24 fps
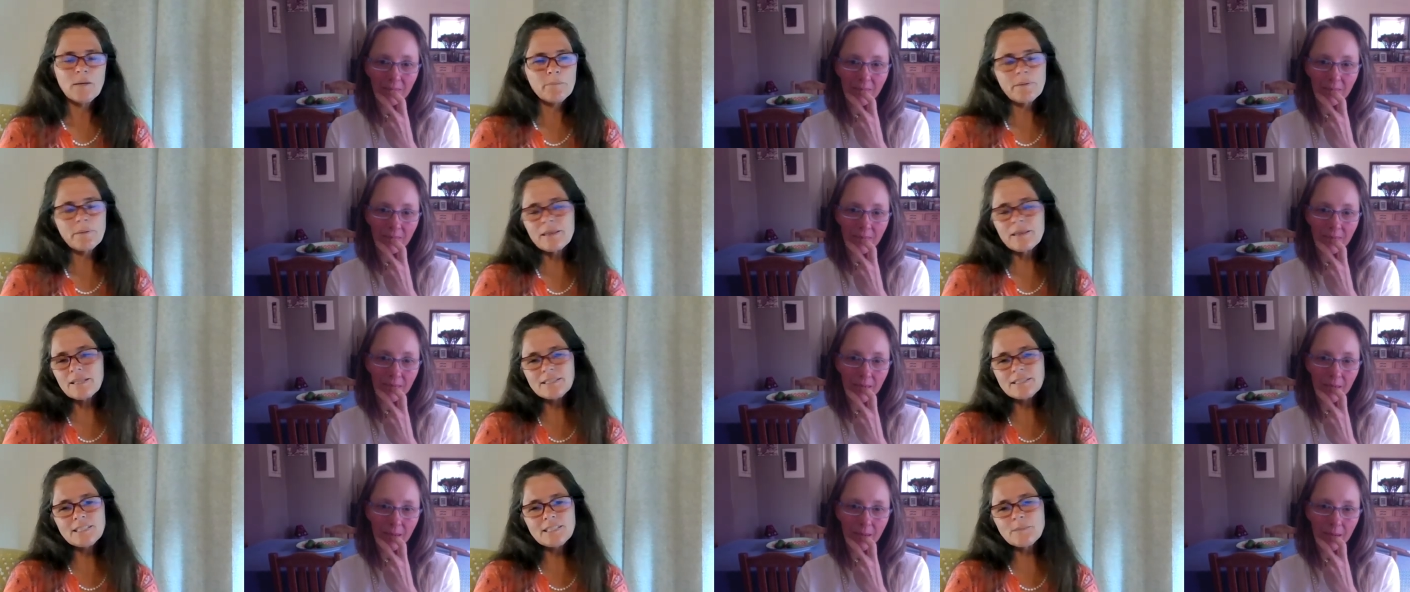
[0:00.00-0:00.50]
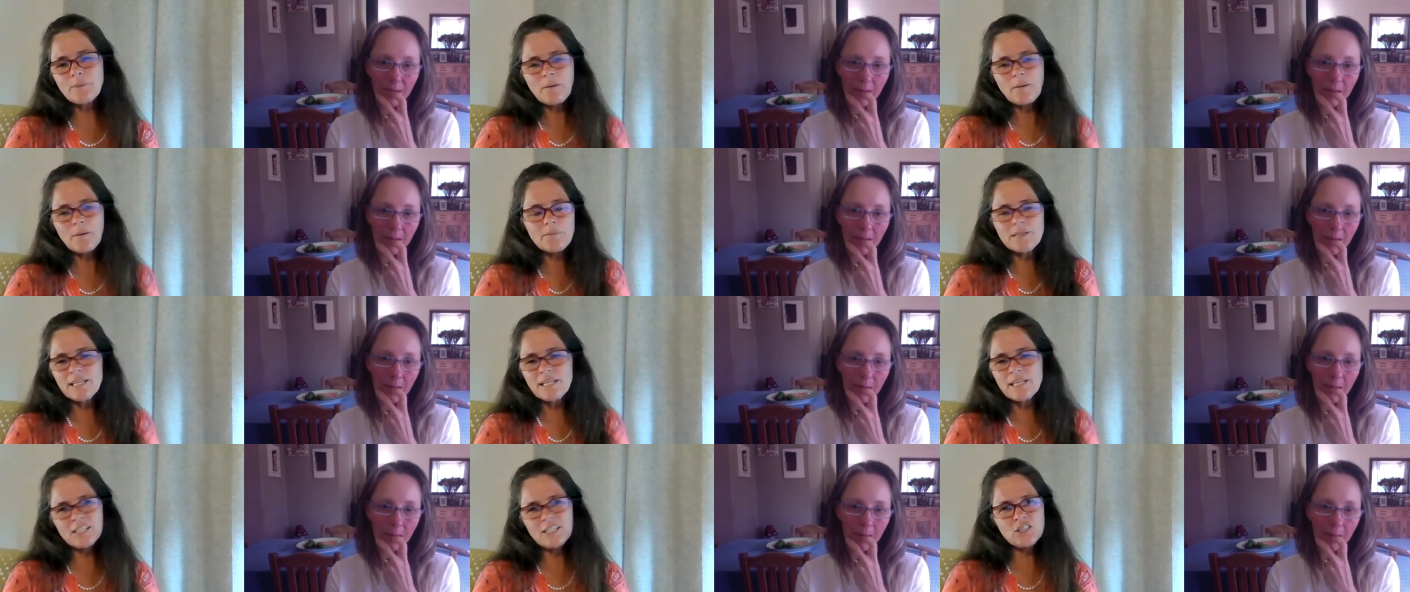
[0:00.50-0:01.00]
Speaker 1: but this is
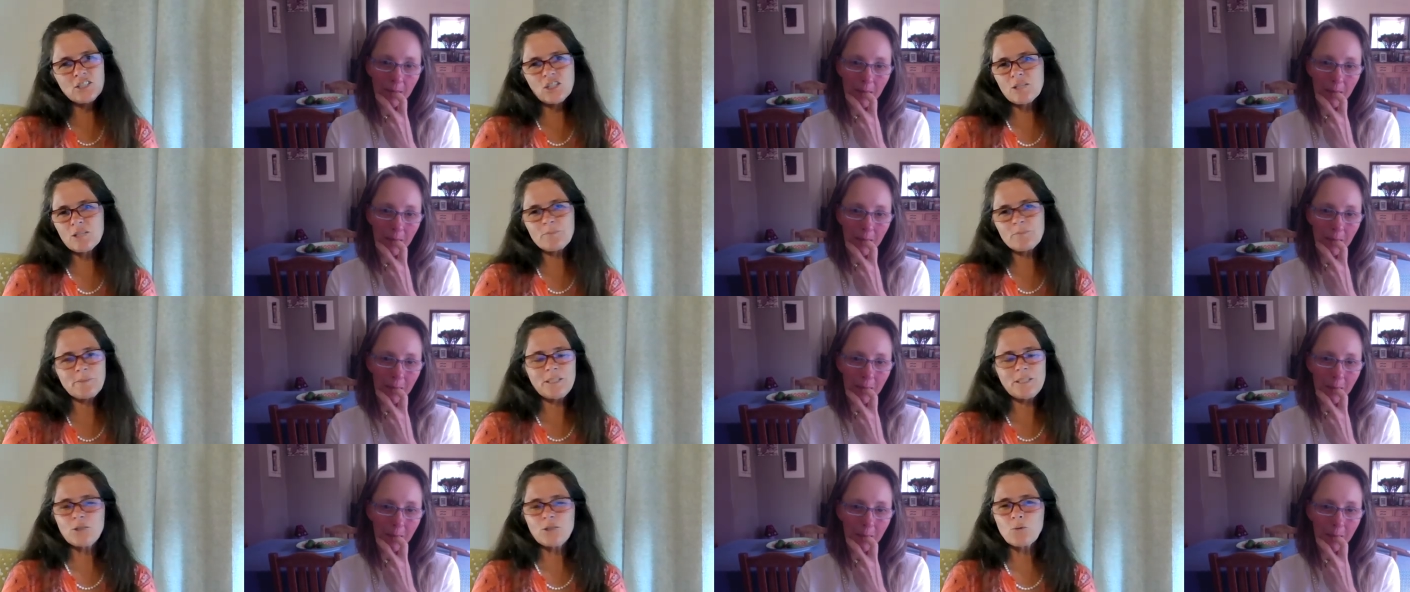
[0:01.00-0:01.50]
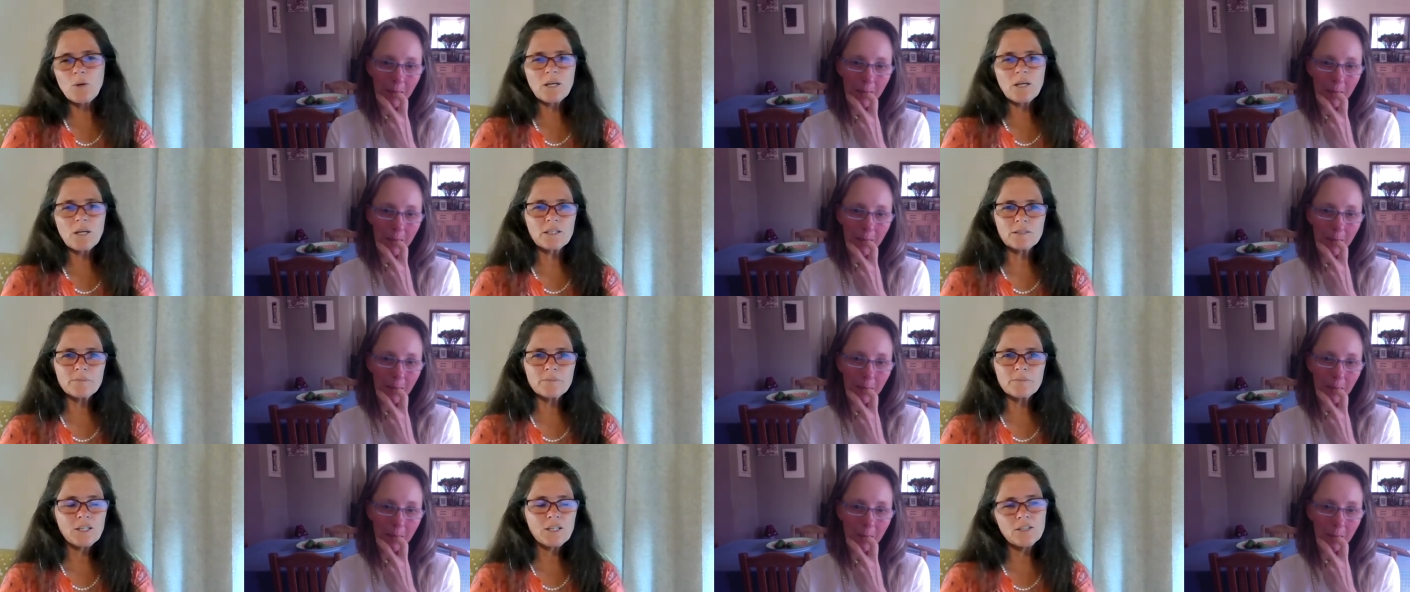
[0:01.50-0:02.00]
probably going to just be
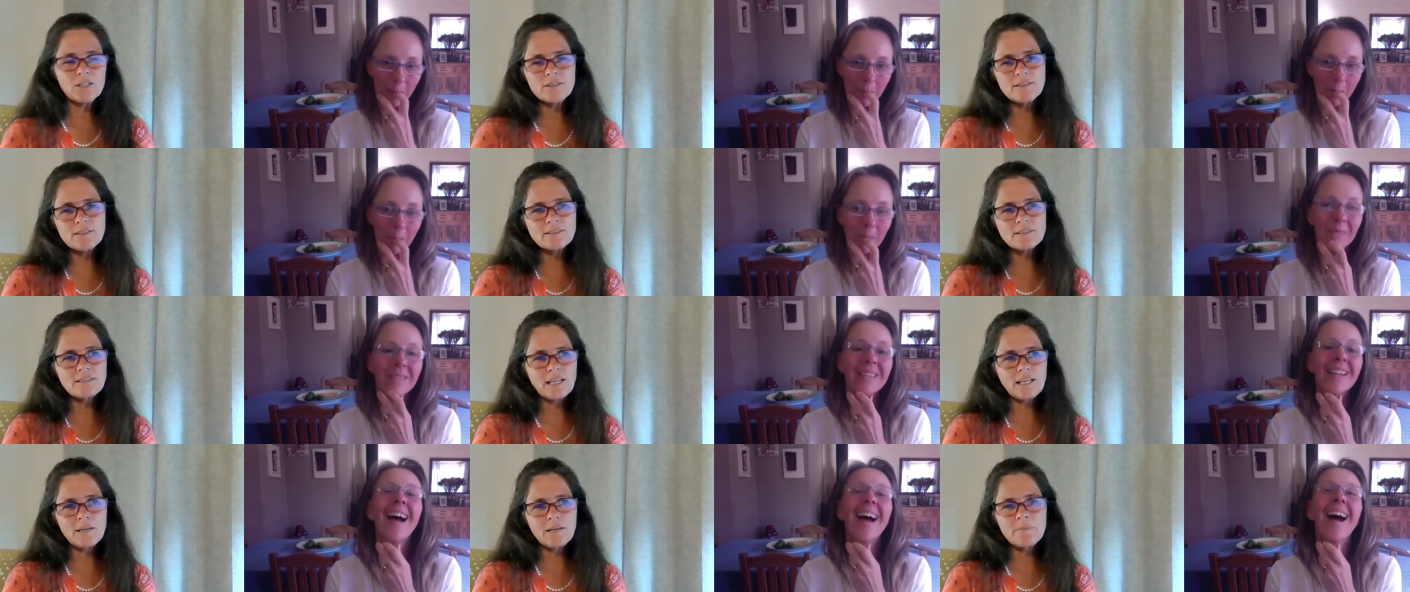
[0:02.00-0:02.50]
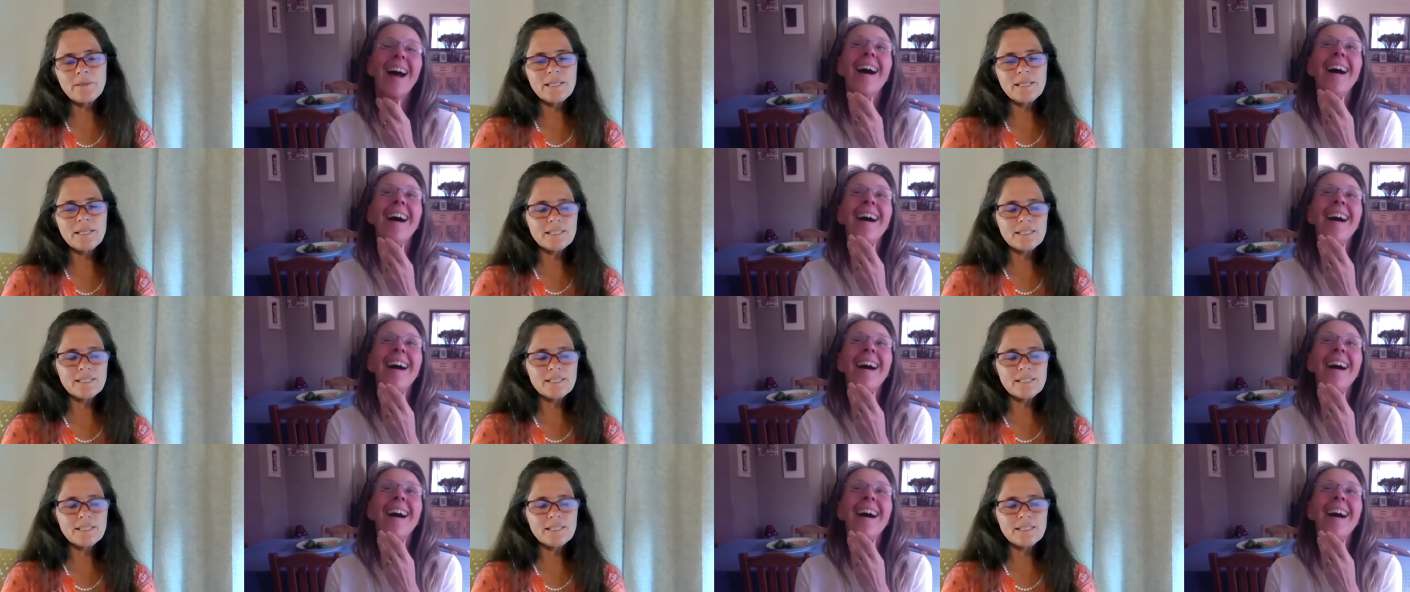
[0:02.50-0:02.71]
twaddle because it's going to be a